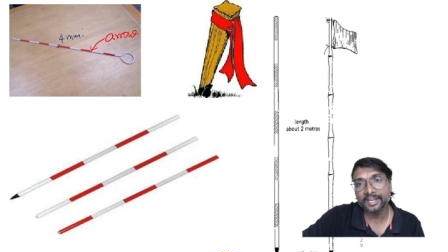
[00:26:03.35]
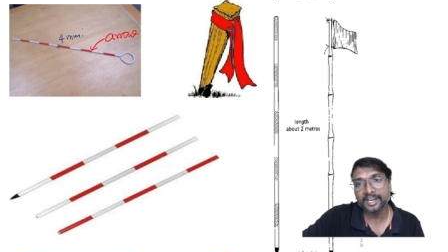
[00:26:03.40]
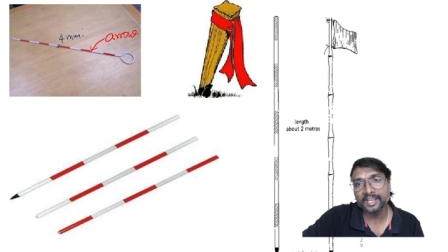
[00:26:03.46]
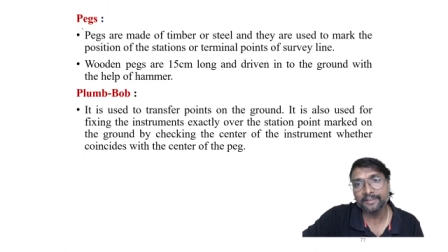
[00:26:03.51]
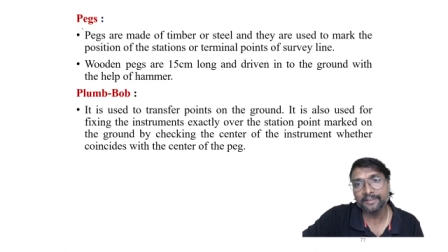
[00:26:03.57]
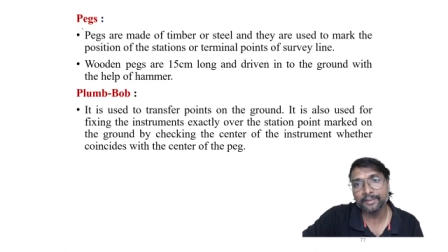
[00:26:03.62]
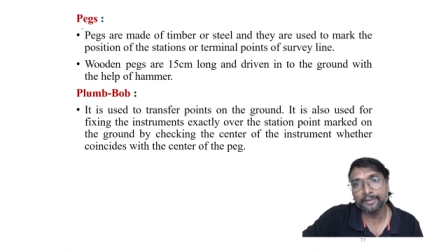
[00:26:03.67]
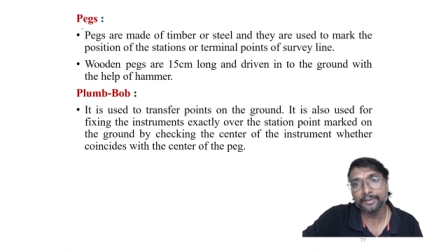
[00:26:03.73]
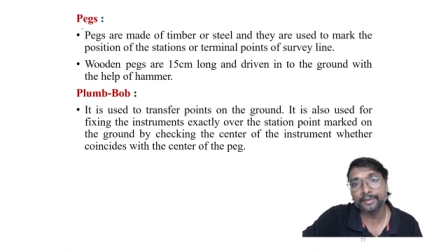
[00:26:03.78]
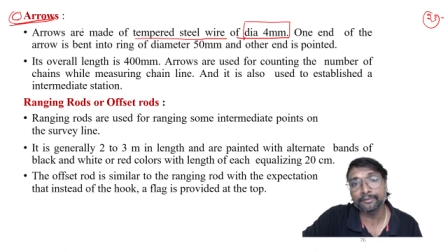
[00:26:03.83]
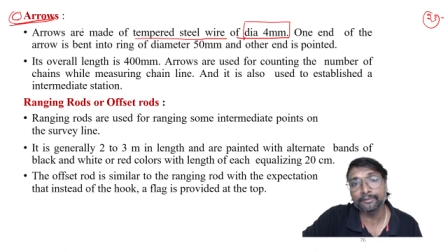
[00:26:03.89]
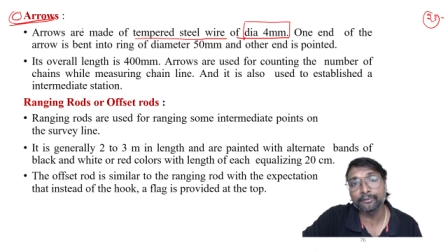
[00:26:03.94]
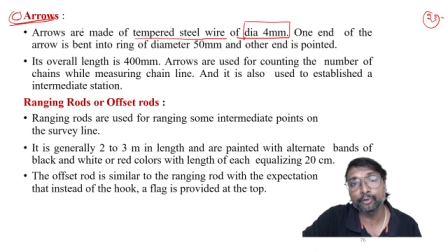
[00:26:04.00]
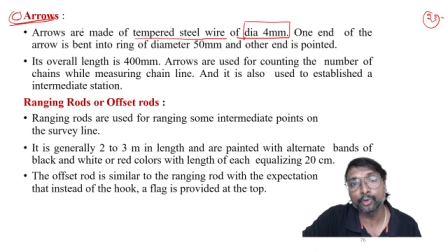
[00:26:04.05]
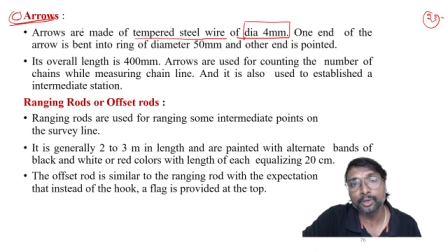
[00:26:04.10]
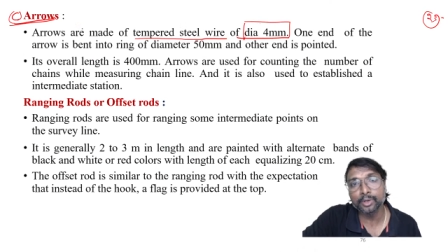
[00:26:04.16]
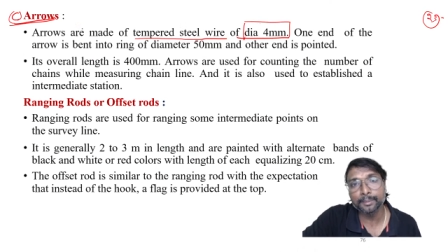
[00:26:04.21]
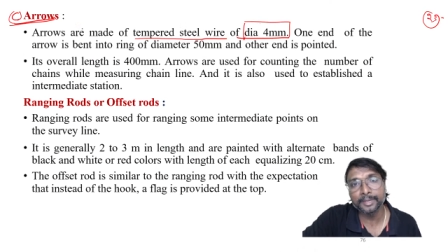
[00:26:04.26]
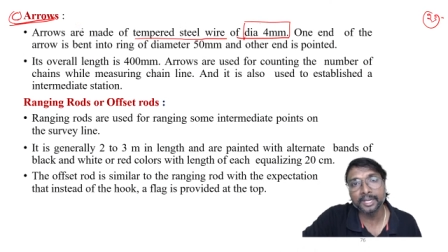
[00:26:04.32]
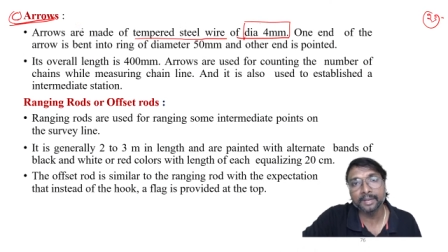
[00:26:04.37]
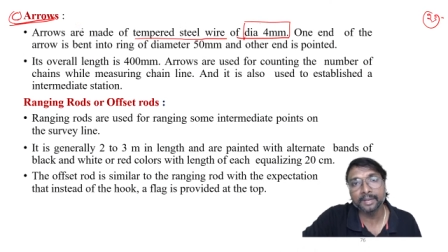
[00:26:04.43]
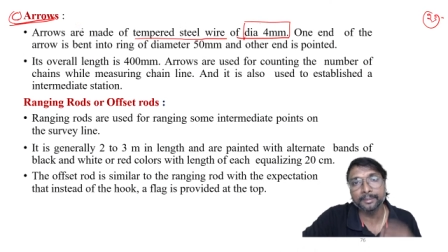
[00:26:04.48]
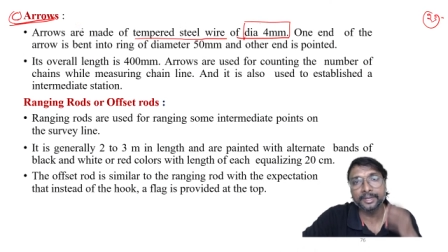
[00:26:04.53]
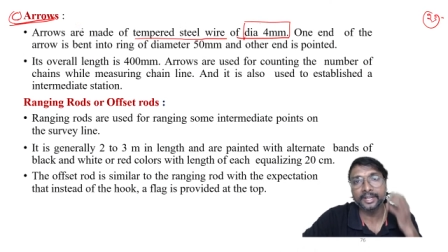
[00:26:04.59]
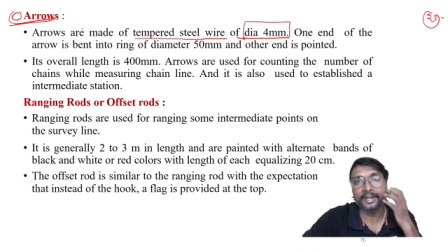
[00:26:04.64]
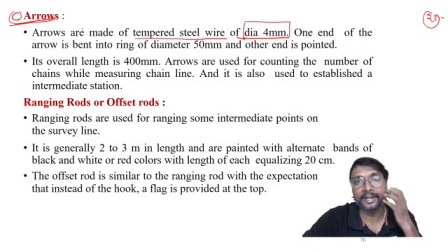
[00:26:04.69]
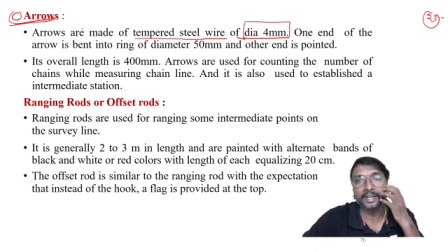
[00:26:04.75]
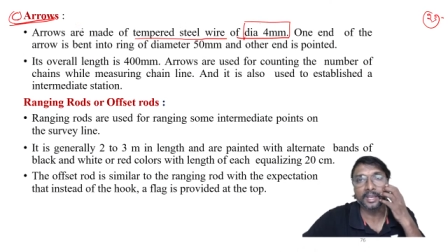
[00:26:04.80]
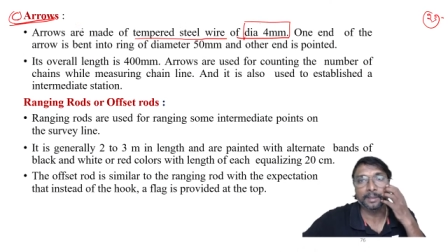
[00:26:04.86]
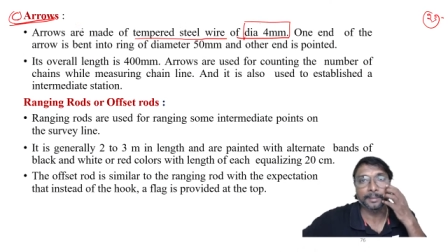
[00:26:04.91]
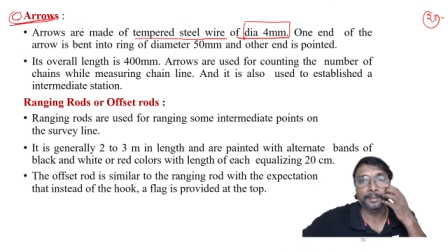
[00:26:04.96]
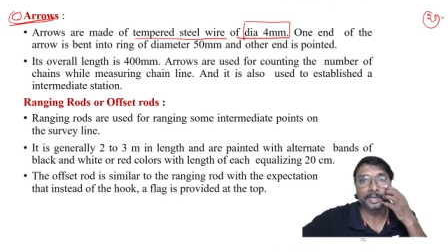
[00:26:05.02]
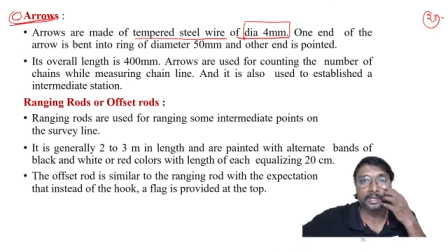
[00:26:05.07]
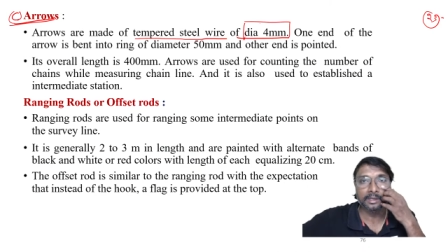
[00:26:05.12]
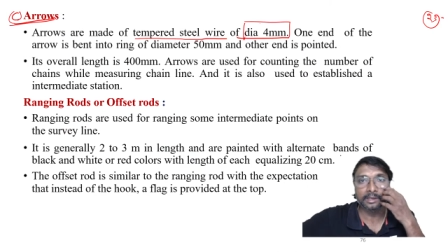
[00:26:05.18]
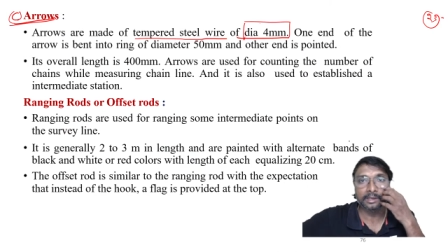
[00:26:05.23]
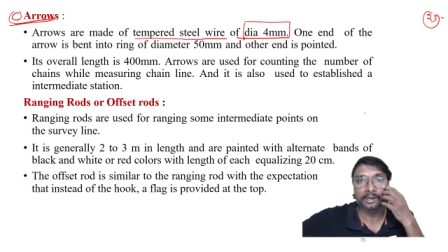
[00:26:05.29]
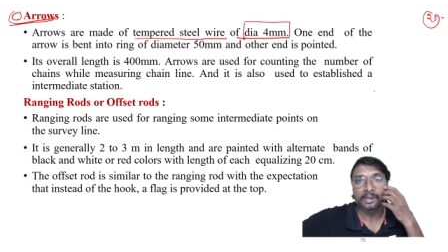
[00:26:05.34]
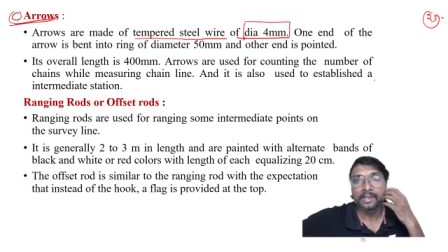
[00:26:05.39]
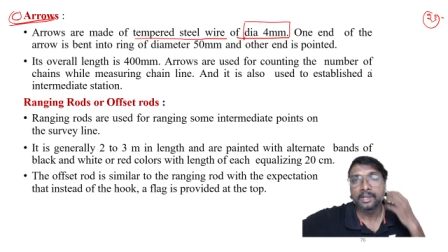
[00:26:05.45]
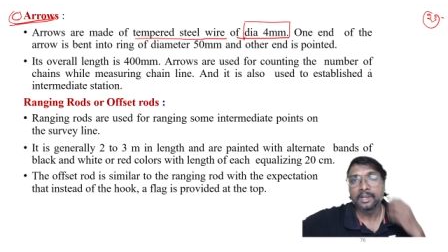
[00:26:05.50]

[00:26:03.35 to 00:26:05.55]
na everyone? 4 millimeter diameter.